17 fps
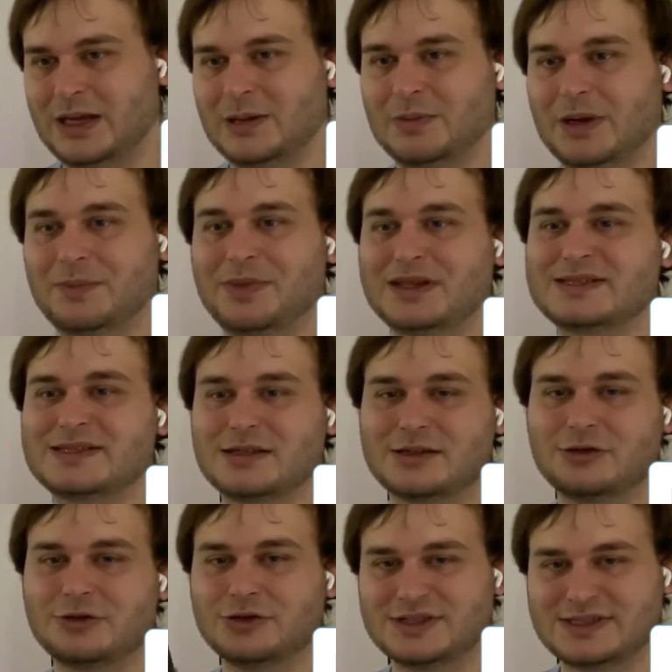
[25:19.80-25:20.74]
But this is the
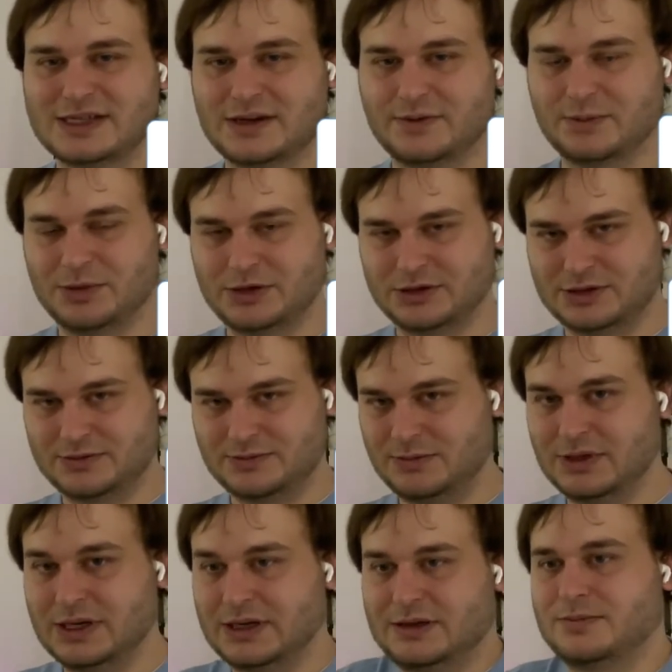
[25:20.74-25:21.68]
cool stuff about
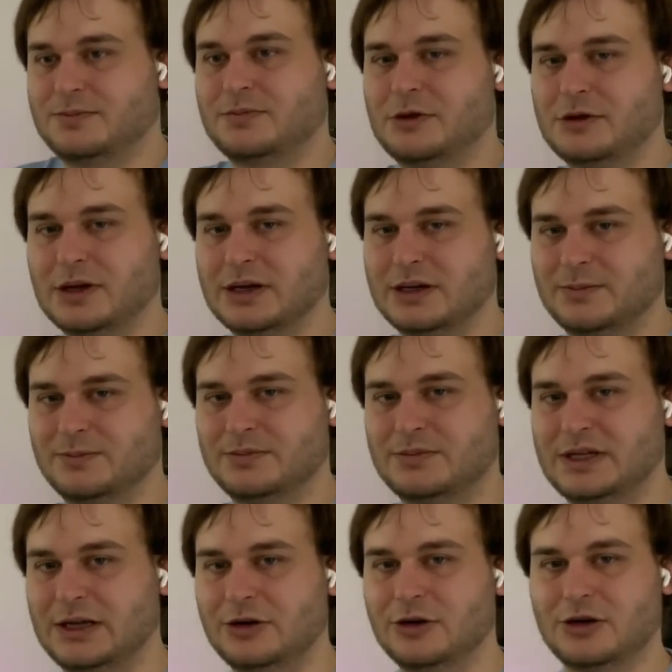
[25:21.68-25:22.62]
like
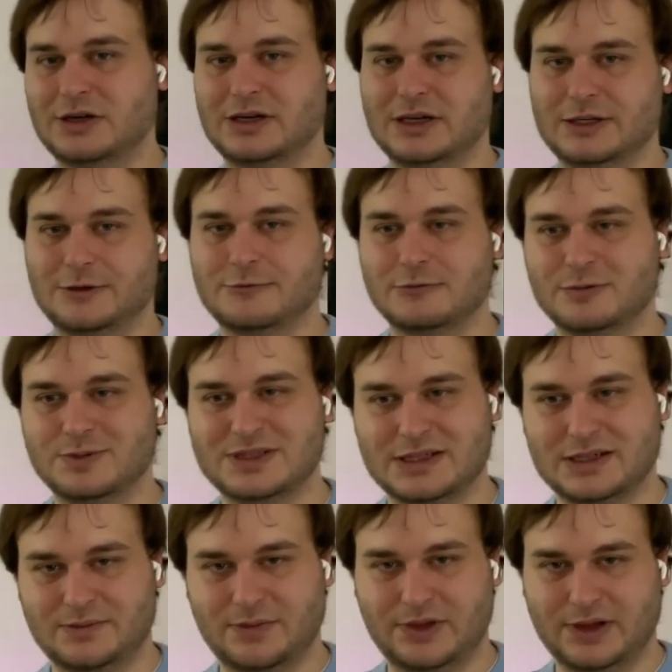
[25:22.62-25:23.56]
dlog and group
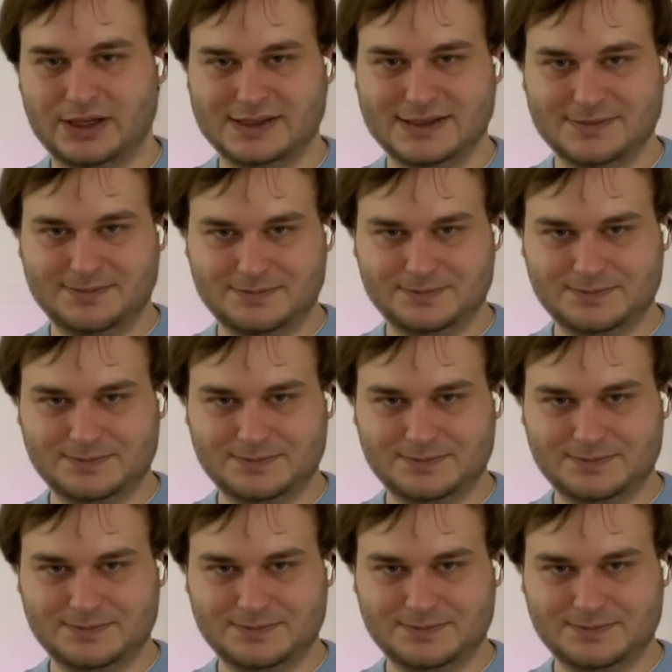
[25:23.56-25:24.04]
things.